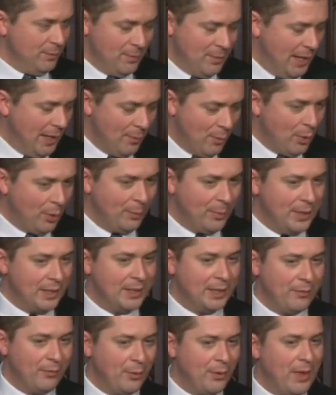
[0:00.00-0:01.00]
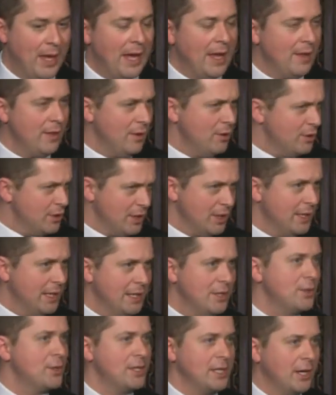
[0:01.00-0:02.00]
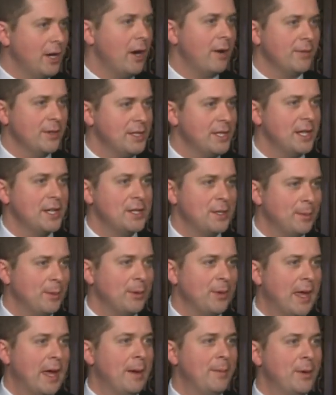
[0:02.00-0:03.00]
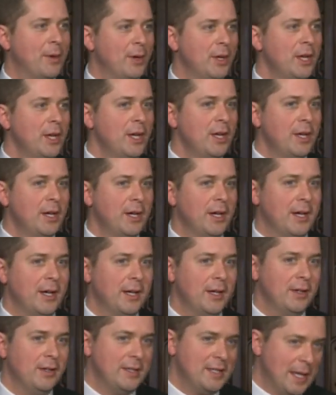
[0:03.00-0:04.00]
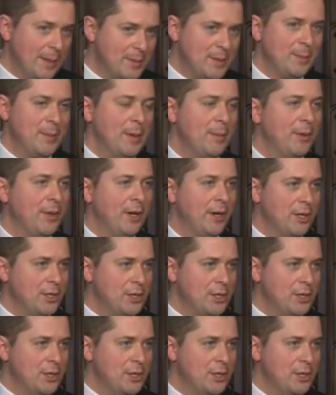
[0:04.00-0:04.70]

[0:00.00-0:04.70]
make it more appealing for that. And there's an interesting conversation about that, about the types of people that are